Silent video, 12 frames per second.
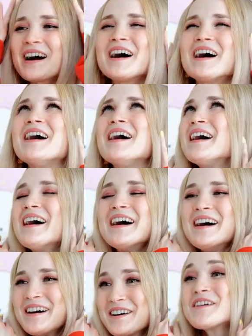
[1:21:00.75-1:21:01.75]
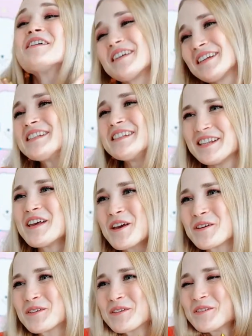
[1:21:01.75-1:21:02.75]
you! I feel
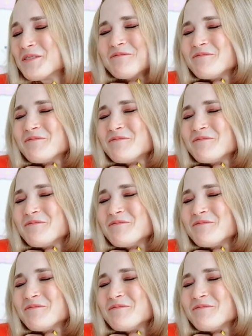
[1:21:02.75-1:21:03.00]
so much